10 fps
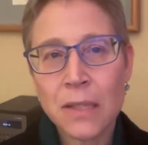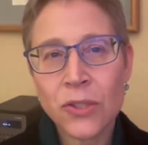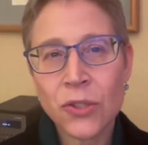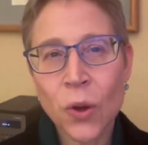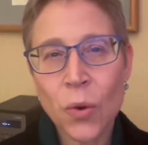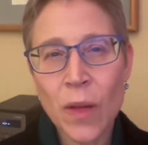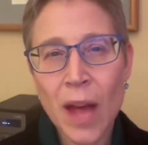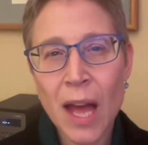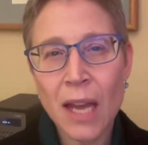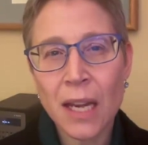so
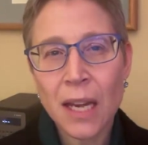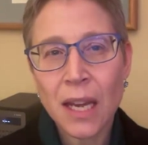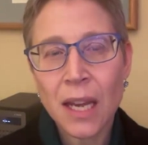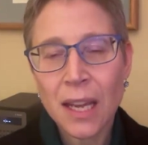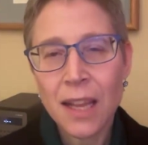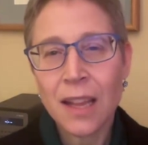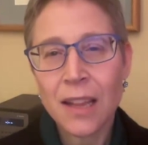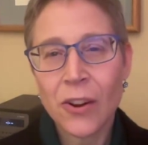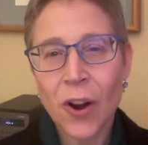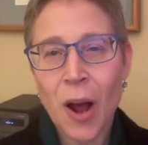that
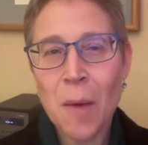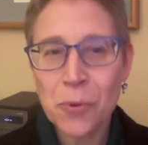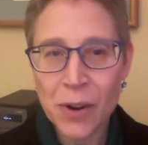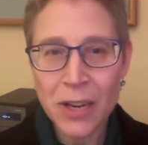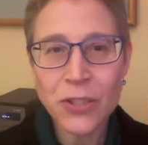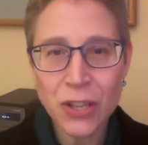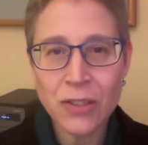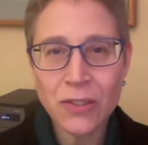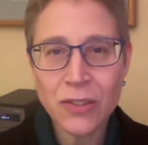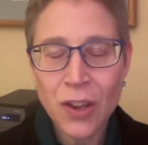their
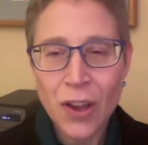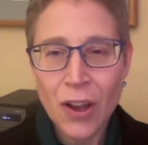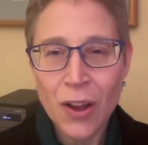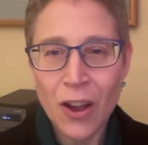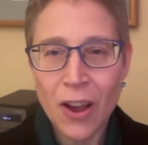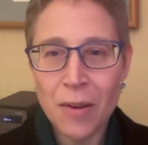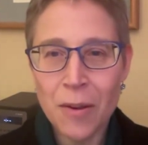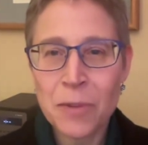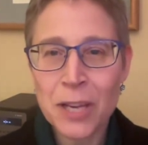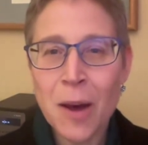operations
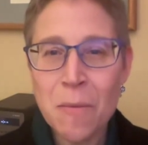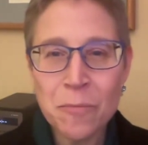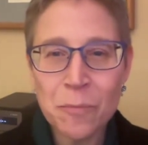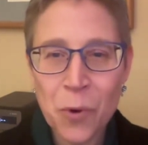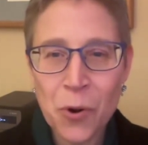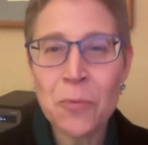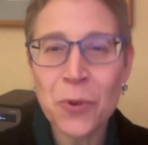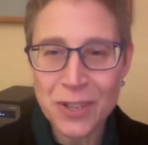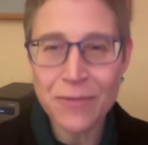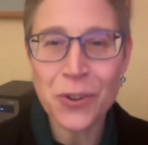become more and
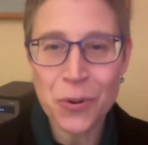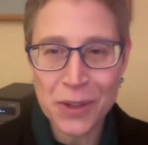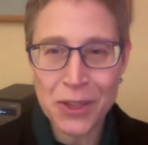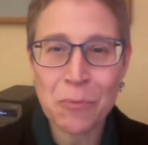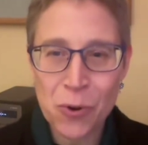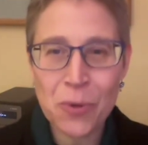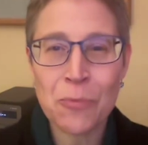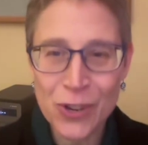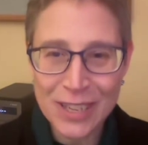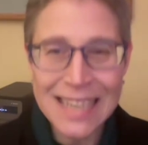more difficult when they're more
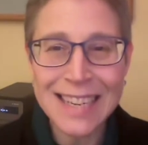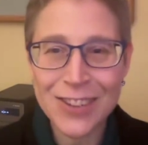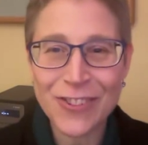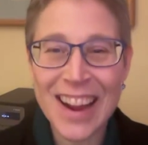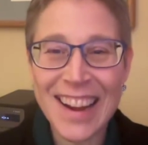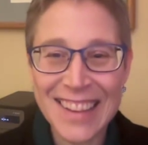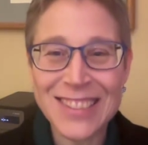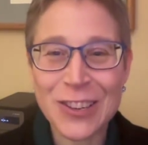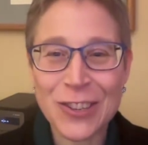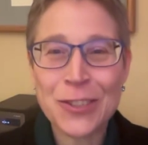and more needed, right?
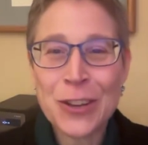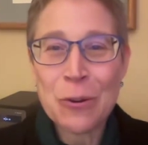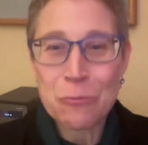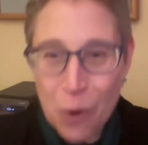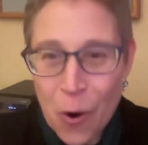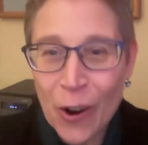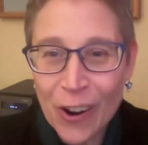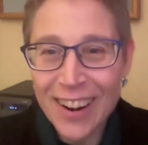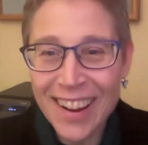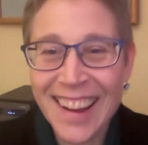As there's
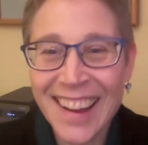war,